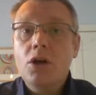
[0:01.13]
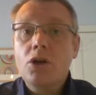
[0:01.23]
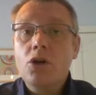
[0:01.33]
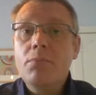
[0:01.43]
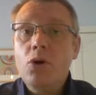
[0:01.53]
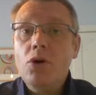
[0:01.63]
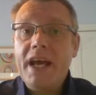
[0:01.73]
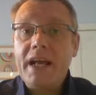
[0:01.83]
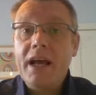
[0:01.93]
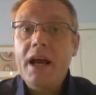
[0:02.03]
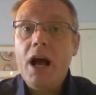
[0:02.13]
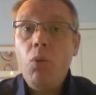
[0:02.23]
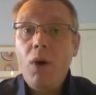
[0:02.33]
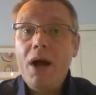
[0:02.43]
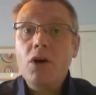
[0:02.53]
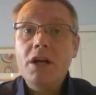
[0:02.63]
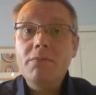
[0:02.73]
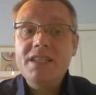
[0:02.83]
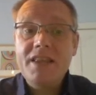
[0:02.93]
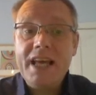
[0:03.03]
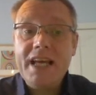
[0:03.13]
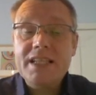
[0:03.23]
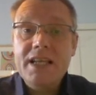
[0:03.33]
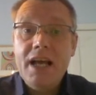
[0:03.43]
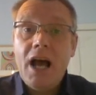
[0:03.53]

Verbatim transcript: Good morning and welcome to this,